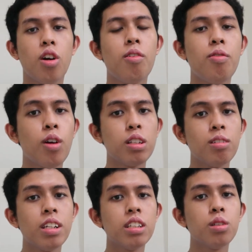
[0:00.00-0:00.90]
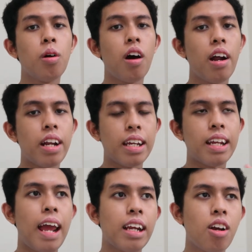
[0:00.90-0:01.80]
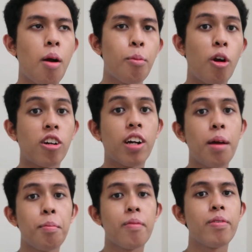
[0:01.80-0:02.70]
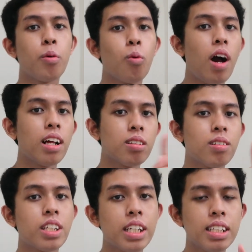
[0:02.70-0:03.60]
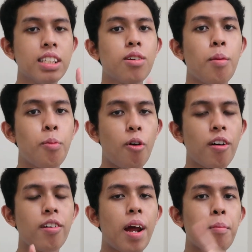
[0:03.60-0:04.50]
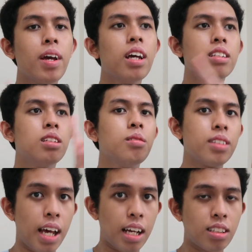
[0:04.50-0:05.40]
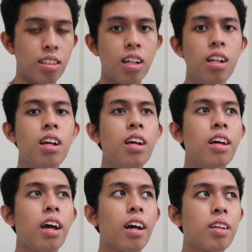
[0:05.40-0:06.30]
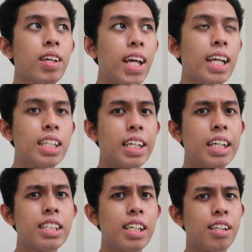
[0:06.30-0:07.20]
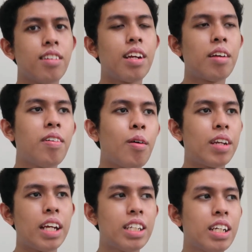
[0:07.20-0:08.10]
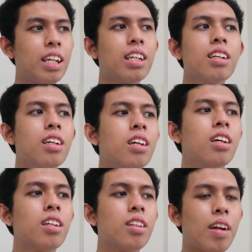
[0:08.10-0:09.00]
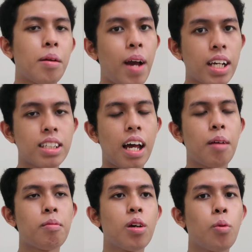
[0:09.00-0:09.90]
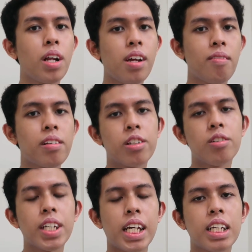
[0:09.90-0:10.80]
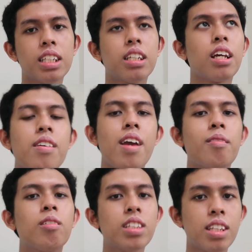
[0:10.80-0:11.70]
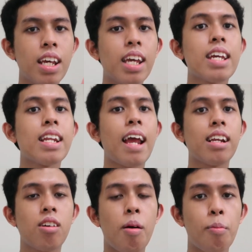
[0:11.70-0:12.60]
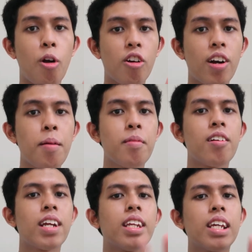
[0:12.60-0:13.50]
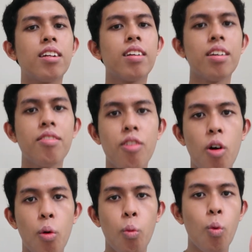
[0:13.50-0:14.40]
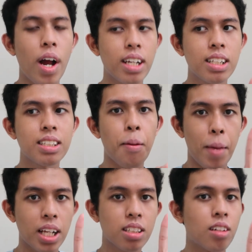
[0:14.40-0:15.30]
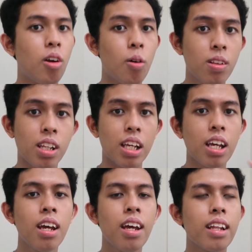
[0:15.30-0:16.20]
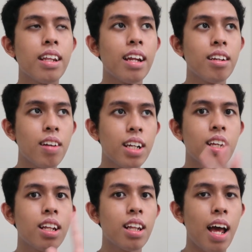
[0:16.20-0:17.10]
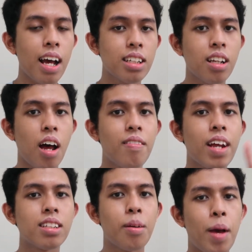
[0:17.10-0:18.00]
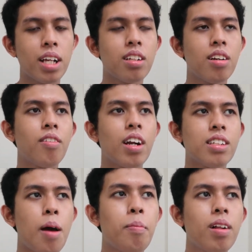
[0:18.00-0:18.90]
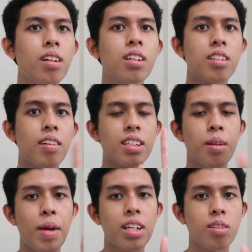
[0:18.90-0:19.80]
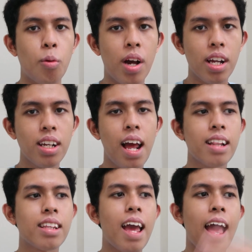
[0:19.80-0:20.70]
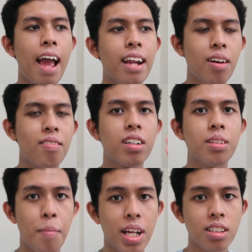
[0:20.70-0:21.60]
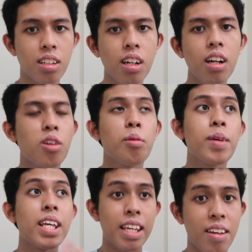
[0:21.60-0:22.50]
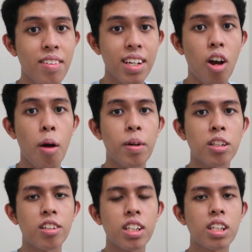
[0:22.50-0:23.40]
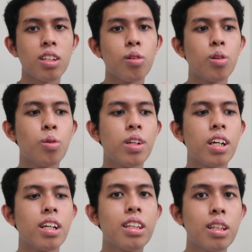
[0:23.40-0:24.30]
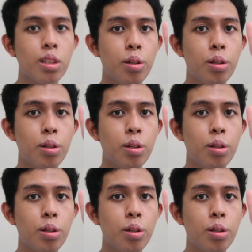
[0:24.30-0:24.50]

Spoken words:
So for students who are in ENCOM program, if you want to change your program to TESL, you can't change it during foundation during my time. So what you have to do is, you have to stay in ENCOM program during degree for 1 semester only. Then during the last of that semester, for example, during semester 1, at the end of the semester, you'll be given the opportunity to do the